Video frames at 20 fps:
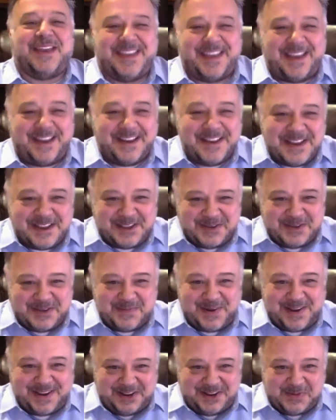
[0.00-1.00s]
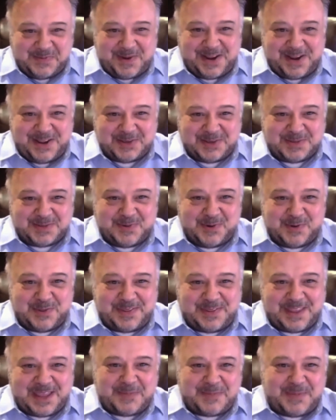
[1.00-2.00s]
yeah, you might use more
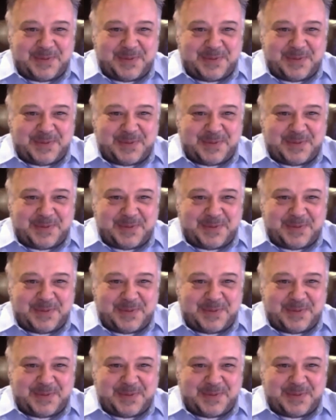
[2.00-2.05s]
than that.